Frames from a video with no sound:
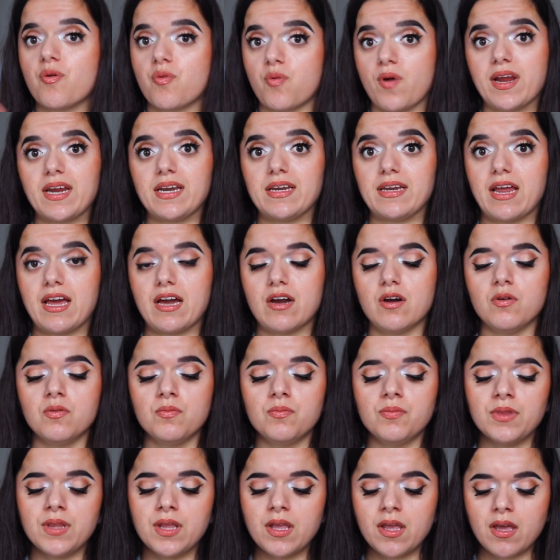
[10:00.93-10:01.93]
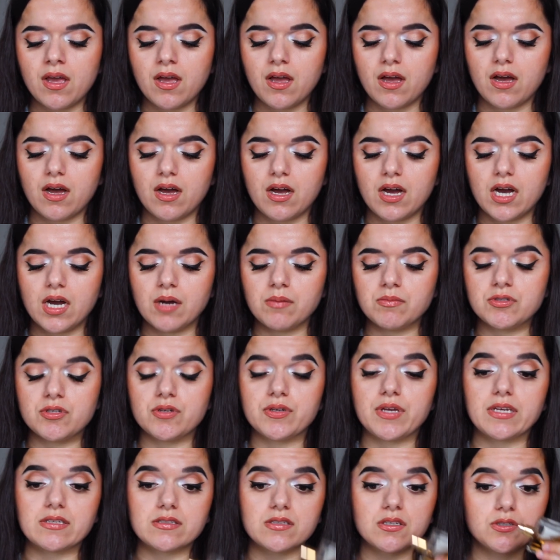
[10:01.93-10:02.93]
right now. So
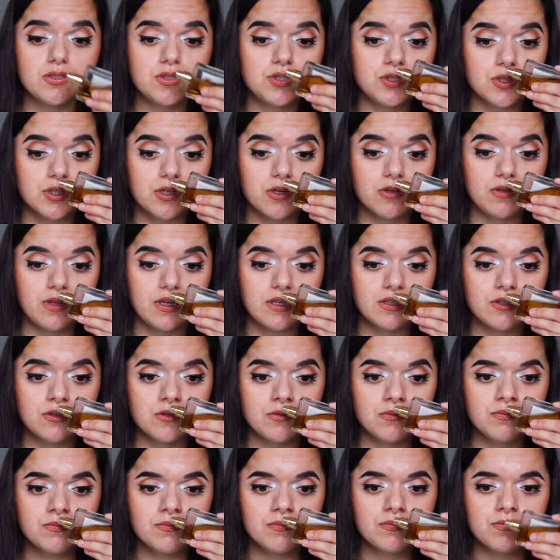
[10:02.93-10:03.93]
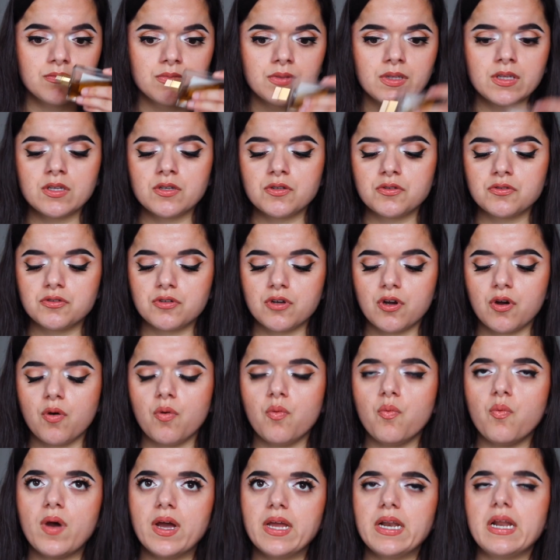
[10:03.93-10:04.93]
yes, Sugar Leather.
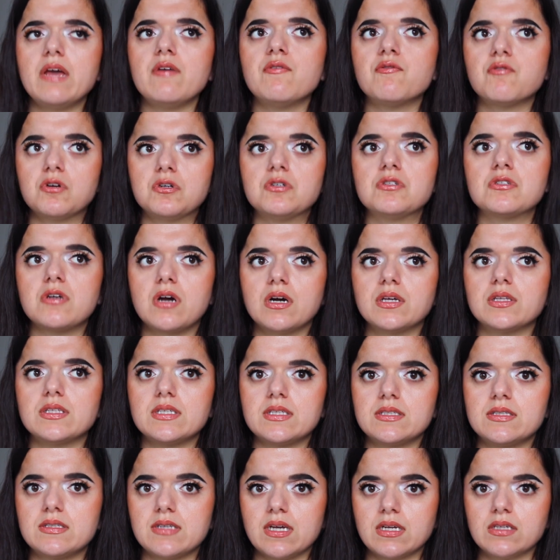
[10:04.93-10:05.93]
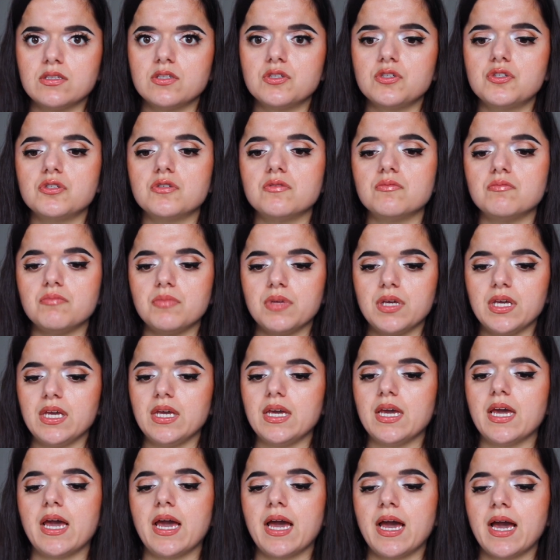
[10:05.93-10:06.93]
So when I first got this scent, to
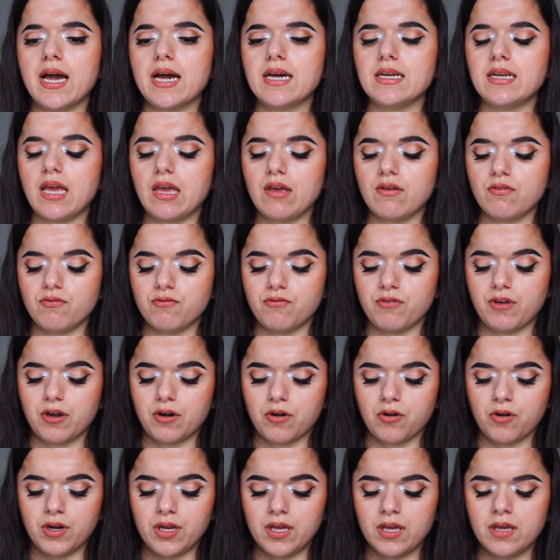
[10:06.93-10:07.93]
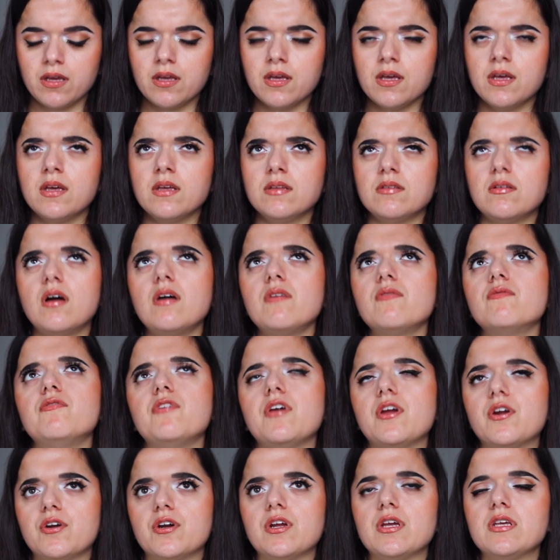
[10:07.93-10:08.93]
me, it had a not
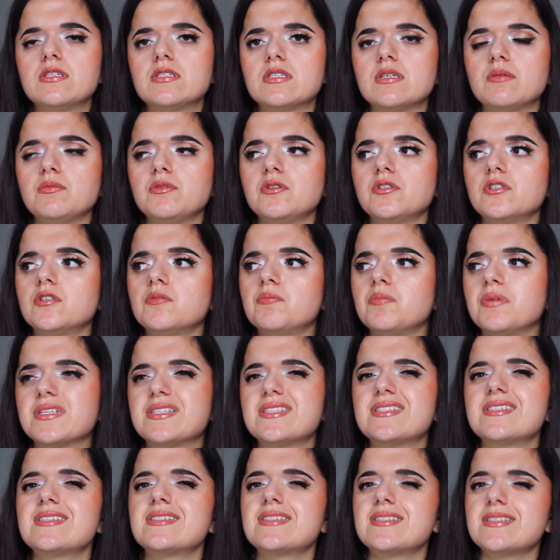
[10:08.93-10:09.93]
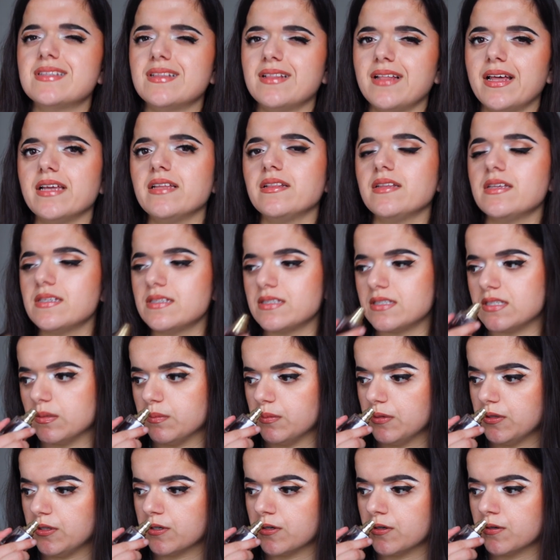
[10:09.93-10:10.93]
very similar, but slightly
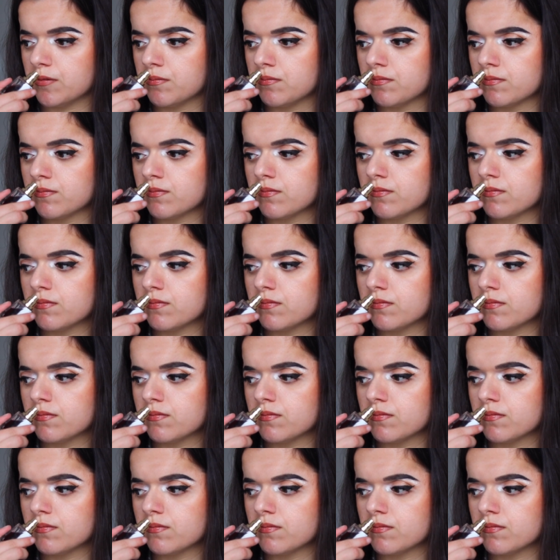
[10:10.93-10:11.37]
similar